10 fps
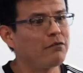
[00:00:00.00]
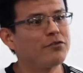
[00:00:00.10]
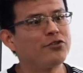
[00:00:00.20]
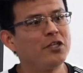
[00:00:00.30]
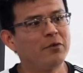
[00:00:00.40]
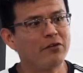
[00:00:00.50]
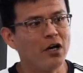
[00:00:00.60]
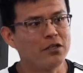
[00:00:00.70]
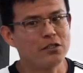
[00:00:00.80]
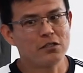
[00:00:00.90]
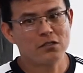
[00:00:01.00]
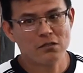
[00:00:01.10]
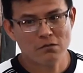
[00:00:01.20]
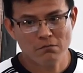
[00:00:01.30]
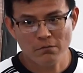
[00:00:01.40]
of stream of
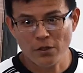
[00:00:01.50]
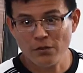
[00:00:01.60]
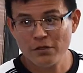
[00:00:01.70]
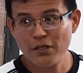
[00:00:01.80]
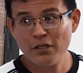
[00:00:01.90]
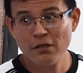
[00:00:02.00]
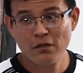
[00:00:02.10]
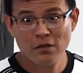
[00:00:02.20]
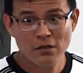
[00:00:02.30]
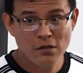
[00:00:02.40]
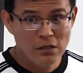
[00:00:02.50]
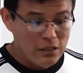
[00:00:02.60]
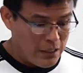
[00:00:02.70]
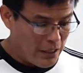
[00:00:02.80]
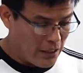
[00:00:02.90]
conscious poetry.
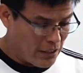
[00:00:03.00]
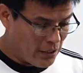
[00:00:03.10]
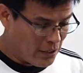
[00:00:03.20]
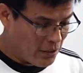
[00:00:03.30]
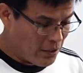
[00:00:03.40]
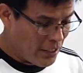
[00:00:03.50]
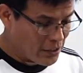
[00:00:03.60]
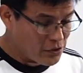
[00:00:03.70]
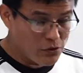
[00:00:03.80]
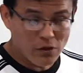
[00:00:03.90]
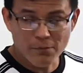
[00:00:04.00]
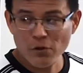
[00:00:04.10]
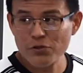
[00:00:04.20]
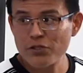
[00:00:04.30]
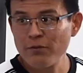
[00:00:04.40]
And the next two are
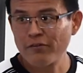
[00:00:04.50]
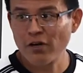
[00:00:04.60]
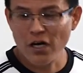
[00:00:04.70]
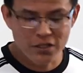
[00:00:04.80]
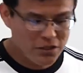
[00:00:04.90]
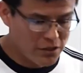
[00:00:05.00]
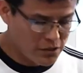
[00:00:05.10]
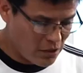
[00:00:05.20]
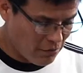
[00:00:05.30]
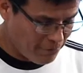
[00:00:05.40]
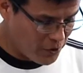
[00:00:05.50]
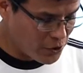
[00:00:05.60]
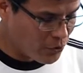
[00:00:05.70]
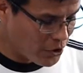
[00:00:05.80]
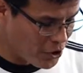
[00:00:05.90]
both stream of conscious. The
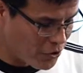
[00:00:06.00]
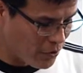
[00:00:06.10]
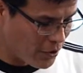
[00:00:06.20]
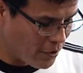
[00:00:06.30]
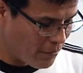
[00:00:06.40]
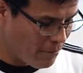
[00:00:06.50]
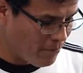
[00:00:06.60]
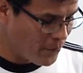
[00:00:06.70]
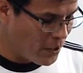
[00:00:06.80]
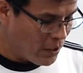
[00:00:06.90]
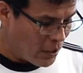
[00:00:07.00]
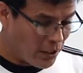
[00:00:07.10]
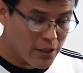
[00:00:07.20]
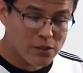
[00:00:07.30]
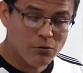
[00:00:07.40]
first one is shorter.
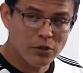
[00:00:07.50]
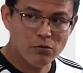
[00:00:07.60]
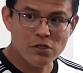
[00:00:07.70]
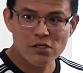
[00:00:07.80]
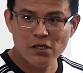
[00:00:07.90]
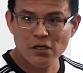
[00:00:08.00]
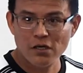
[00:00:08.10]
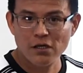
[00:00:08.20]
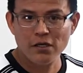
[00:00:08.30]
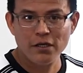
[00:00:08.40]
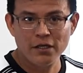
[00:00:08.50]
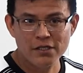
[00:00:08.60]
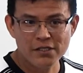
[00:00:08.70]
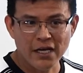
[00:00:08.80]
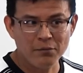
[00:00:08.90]
And this one was uh, an
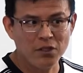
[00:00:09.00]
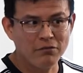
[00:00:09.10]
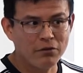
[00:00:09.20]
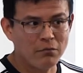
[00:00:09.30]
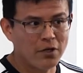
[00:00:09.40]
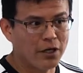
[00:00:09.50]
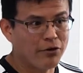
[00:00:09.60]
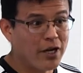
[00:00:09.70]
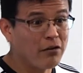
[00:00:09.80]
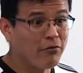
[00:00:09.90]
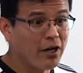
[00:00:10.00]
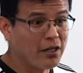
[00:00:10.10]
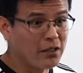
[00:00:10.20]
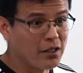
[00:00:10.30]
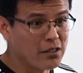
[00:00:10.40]
assignment from my creative
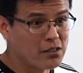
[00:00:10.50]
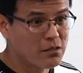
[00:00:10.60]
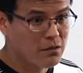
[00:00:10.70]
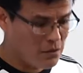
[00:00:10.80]
writing class